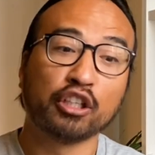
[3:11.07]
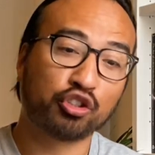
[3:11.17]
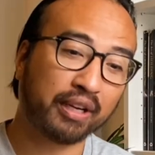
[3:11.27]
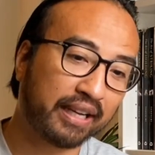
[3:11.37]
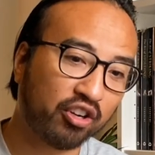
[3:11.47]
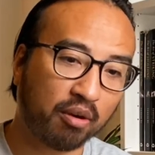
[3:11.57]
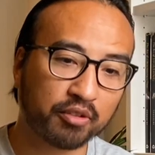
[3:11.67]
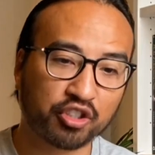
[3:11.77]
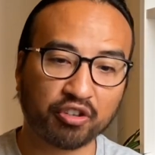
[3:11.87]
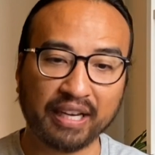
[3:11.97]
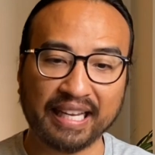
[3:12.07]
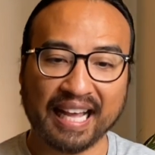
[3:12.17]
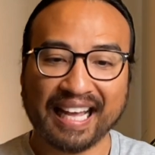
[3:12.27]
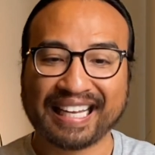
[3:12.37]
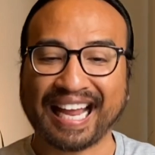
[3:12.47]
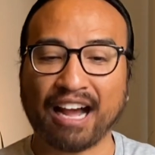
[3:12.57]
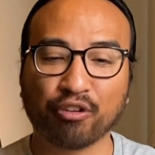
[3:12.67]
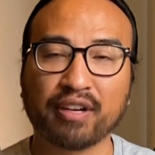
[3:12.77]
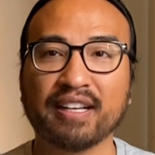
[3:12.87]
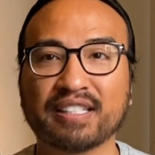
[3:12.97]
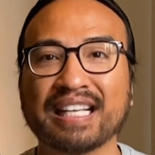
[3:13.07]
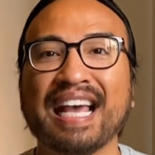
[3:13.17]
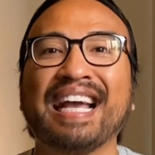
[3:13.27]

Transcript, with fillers: trigonometry, calculus.